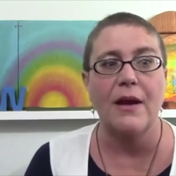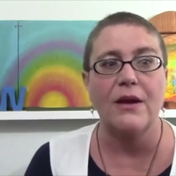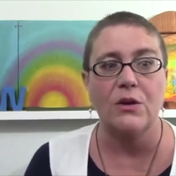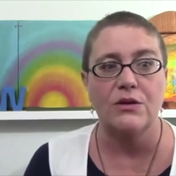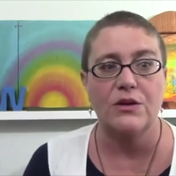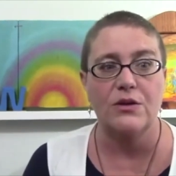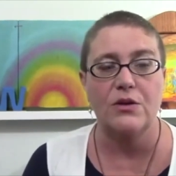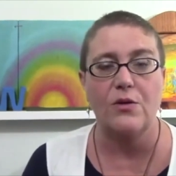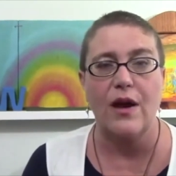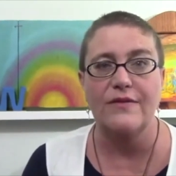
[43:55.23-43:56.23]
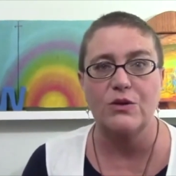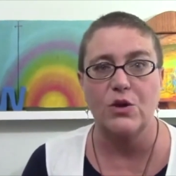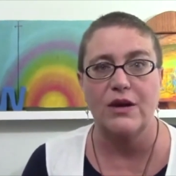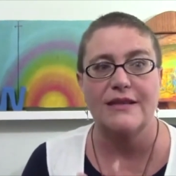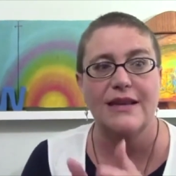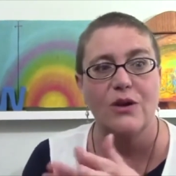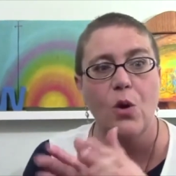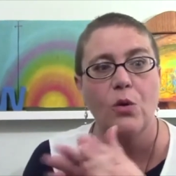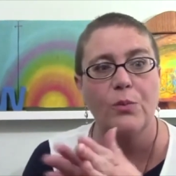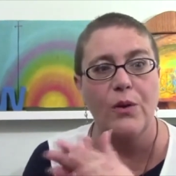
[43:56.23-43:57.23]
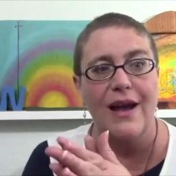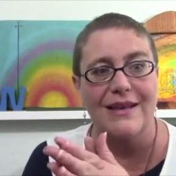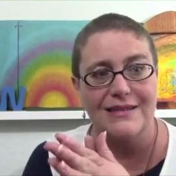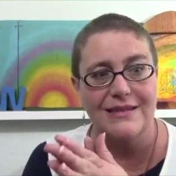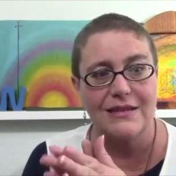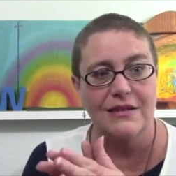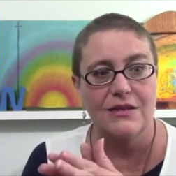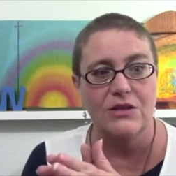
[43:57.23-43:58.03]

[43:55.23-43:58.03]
Michael's or the craft store, it's like cold pressed.